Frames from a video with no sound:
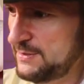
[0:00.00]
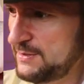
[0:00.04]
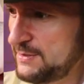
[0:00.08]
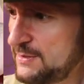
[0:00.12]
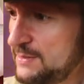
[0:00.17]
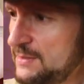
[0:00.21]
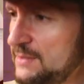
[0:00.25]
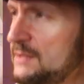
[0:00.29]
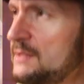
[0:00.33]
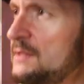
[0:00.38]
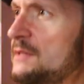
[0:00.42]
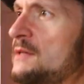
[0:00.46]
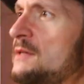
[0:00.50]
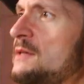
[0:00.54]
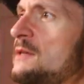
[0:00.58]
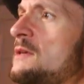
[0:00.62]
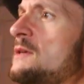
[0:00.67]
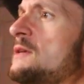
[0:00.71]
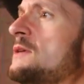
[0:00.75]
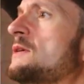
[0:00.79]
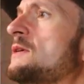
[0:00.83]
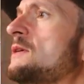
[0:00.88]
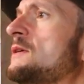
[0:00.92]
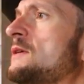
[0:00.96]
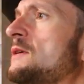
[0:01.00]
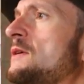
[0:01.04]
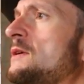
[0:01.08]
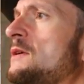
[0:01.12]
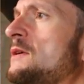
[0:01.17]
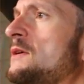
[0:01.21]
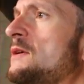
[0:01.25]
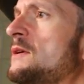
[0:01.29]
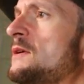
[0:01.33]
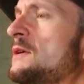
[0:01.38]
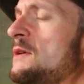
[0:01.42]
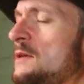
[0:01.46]

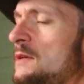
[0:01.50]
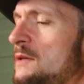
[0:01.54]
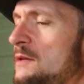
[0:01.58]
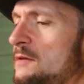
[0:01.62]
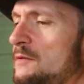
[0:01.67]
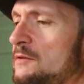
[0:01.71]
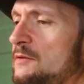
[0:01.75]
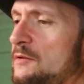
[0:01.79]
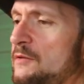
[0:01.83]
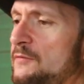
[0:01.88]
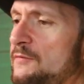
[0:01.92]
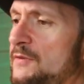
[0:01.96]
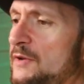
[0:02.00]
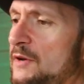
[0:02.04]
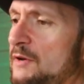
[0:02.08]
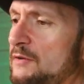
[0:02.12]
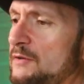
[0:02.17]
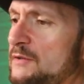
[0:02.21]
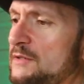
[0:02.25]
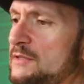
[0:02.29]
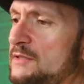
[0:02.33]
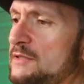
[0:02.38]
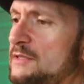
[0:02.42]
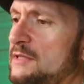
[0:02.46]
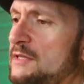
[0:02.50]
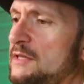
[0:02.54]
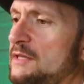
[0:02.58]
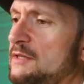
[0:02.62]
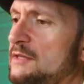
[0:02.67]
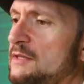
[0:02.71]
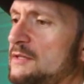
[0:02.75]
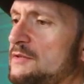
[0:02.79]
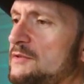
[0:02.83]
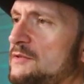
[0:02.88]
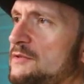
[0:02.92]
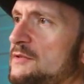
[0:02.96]
I don't know if y'all can see
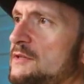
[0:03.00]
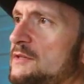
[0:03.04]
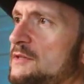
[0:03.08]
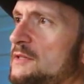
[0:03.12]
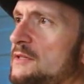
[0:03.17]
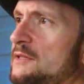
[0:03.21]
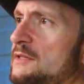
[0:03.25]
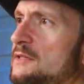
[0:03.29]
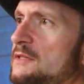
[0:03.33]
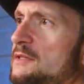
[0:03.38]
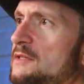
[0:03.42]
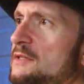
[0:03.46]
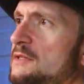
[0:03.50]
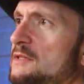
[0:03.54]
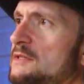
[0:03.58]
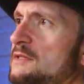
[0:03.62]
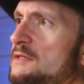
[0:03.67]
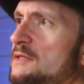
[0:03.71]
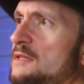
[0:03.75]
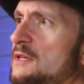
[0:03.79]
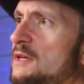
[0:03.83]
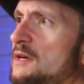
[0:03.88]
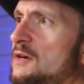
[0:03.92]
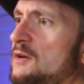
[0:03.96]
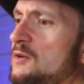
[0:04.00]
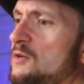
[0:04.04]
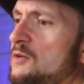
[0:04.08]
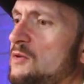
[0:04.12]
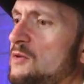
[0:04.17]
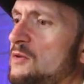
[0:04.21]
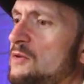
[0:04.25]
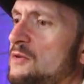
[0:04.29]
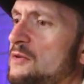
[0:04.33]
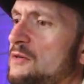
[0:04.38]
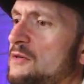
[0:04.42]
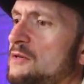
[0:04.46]
this or not. This is a lot
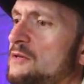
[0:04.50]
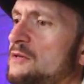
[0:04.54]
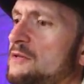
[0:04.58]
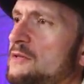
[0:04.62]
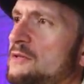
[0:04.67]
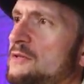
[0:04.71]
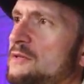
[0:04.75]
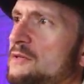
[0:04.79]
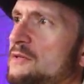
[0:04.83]
harder